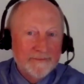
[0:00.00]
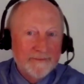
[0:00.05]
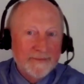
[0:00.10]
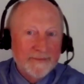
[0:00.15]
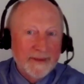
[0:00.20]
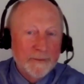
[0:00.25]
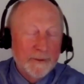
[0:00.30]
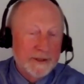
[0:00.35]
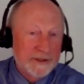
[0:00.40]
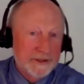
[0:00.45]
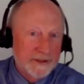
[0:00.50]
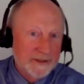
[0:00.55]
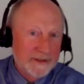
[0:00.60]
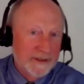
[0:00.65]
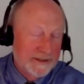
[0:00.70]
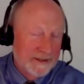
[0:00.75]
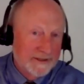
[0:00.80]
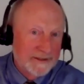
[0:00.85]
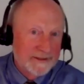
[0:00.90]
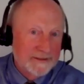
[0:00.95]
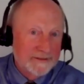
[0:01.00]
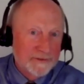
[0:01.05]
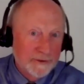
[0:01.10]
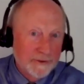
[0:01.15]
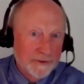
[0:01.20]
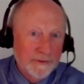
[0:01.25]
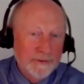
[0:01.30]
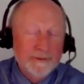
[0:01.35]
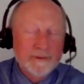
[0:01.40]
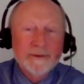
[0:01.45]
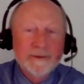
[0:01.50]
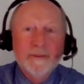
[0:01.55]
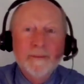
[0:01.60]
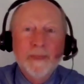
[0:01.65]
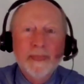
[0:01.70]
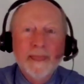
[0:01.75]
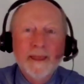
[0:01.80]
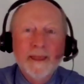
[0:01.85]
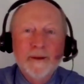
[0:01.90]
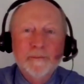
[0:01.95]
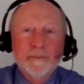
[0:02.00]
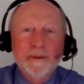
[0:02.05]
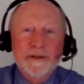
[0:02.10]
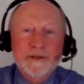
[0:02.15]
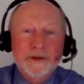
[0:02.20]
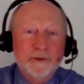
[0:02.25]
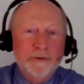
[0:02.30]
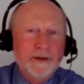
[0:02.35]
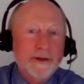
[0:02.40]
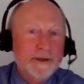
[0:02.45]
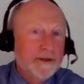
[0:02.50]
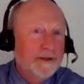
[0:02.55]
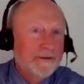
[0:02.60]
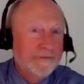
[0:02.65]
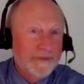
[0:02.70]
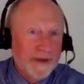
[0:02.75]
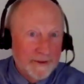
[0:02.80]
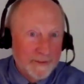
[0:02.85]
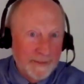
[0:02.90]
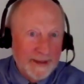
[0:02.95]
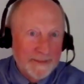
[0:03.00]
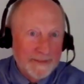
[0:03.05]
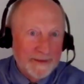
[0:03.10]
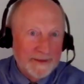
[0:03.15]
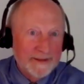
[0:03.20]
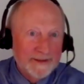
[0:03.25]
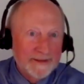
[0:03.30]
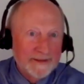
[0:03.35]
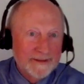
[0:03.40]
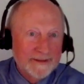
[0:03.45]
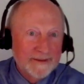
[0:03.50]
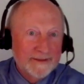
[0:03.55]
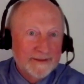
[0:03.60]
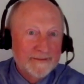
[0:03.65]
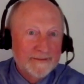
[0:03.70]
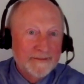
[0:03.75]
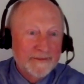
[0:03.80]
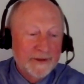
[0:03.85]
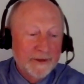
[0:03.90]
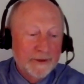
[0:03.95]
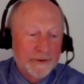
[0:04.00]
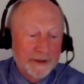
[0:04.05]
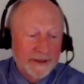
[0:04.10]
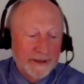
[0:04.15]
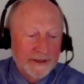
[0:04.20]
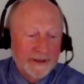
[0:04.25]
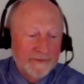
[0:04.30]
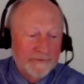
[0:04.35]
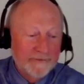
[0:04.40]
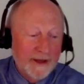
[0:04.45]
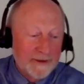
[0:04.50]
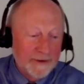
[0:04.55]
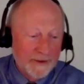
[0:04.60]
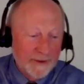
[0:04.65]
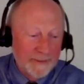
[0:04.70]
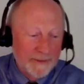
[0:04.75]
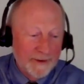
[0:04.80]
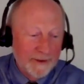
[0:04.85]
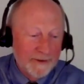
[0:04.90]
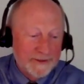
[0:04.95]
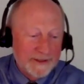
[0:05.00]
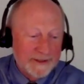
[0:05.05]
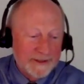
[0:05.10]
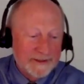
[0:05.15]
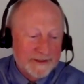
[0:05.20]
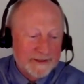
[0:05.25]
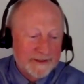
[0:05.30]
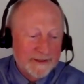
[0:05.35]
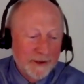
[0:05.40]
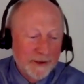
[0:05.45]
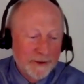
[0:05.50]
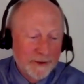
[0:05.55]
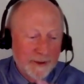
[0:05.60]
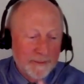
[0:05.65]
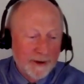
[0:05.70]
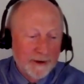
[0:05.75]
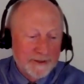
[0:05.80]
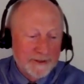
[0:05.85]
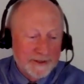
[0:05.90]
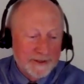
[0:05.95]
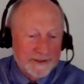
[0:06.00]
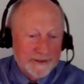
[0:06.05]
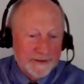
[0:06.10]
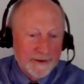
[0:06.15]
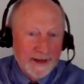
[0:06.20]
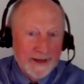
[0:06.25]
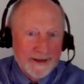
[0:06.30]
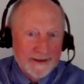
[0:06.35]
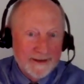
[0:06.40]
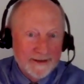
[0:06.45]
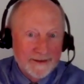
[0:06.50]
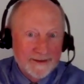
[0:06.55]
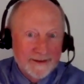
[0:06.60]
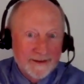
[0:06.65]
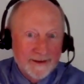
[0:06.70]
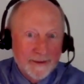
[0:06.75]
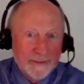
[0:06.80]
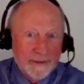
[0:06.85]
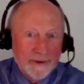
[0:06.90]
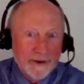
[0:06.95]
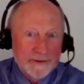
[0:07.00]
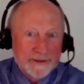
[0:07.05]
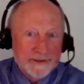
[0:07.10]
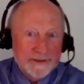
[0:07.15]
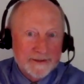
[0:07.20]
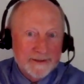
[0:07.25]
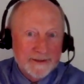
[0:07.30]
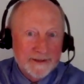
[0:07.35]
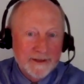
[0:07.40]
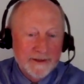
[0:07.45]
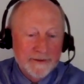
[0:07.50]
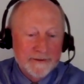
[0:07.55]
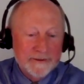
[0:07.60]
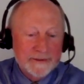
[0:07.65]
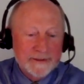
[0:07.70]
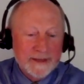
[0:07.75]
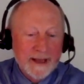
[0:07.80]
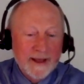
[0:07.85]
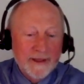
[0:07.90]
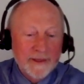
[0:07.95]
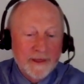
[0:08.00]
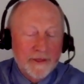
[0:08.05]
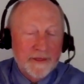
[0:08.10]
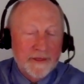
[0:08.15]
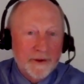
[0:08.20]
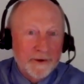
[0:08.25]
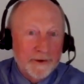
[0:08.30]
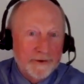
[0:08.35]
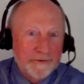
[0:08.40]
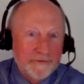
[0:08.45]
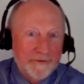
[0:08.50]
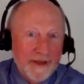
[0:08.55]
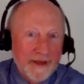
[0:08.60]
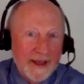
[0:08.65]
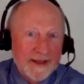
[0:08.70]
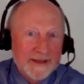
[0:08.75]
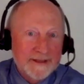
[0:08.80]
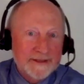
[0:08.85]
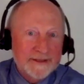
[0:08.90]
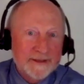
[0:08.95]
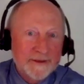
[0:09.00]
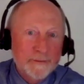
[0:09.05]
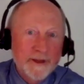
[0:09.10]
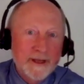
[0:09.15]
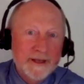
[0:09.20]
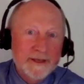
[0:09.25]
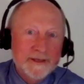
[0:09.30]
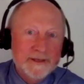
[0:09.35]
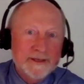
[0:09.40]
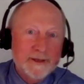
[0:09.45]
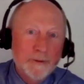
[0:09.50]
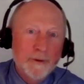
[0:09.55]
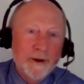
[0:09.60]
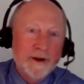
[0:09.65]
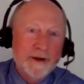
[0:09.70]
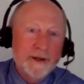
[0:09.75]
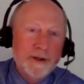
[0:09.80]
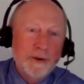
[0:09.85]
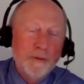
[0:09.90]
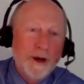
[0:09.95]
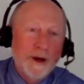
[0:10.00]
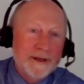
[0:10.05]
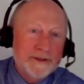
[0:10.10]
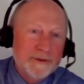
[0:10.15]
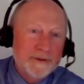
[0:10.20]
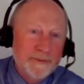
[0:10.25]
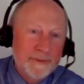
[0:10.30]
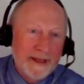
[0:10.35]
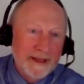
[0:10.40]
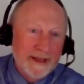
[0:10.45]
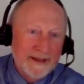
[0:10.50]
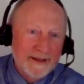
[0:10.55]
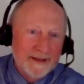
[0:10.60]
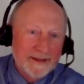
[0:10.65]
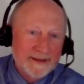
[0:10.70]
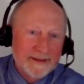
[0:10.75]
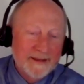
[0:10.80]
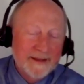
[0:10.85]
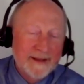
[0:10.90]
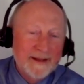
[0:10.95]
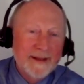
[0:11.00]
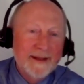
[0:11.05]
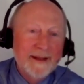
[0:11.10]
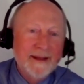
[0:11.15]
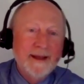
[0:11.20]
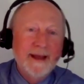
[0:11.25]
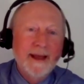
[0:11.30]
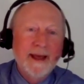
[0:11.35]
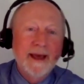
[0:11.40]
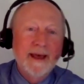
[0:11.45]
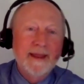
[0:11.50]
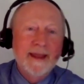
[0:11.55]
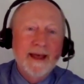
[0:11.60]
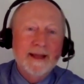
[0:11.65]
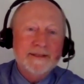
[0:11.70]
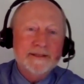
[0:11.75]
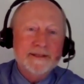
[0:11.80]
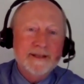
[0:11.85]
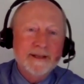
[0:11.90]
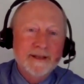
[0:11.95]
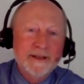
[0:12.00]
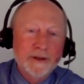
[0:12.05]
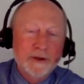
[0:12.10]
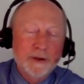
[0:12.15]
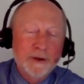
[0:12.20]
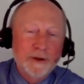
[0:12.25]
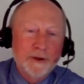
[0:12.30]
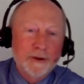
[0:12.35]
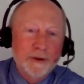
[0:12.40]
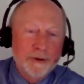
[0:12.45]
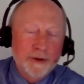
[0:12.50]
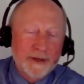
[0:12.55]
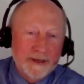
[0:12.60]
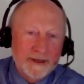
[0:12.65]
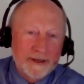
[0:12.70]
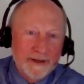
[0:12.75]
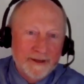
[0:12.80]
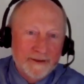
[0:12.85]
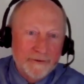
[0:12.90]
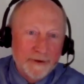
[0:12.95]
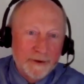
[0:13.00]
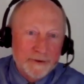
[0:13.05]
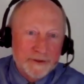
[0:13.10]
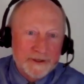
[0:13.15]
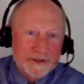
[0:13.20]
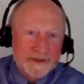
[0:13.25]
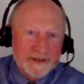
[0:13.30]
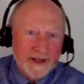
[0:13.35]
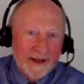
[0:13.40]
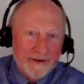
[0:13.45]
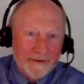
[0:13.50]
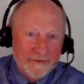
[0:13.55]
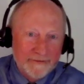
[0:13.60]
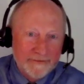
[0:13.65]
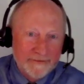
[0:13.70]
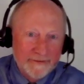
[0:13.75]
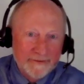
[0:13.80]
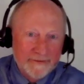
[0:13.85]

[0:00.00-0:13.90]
which is true, but you're critical of other people. You're critical of other approaches. Your approach is the right approach to use. The third phase is where you want to be, and that's critical of yourself.